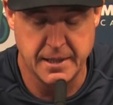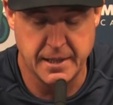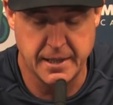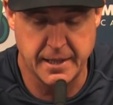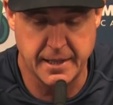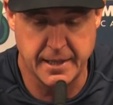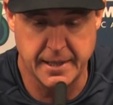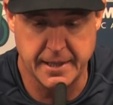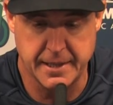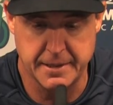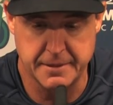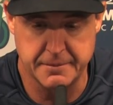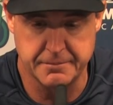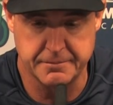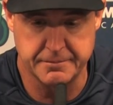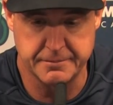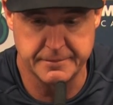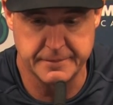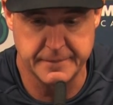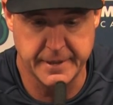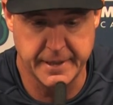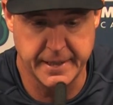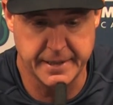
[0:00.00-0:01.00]
You
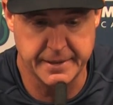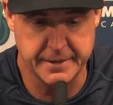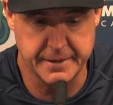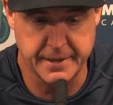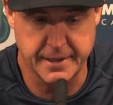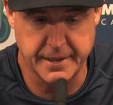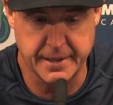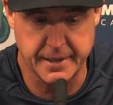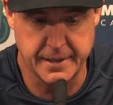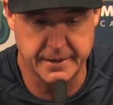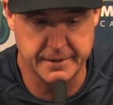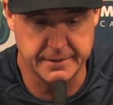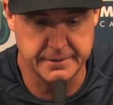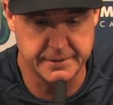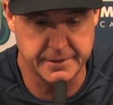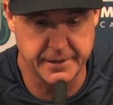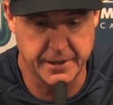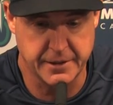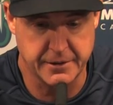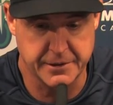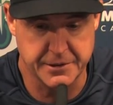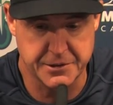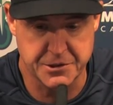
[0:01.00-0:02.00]
know,
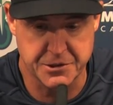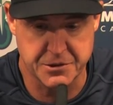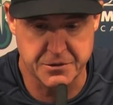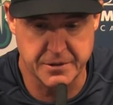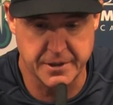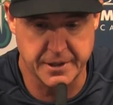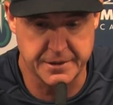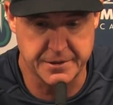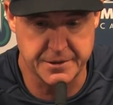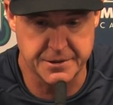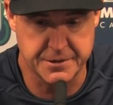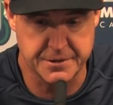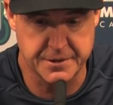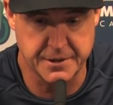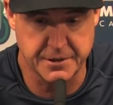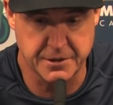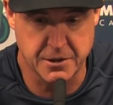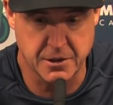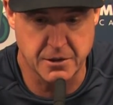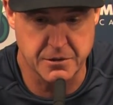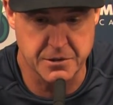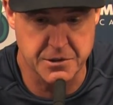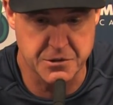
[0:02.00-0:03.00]
it just
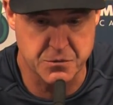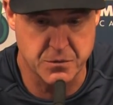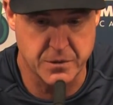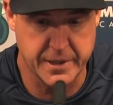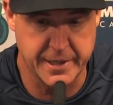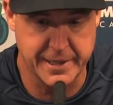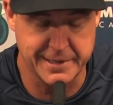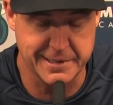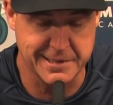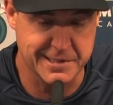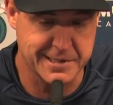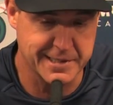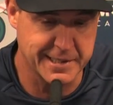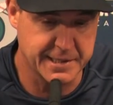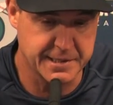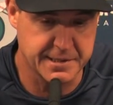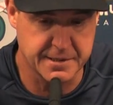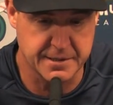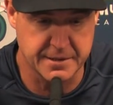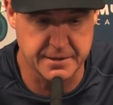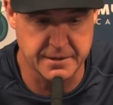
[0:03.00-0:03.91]
didn't go his way in the sixth,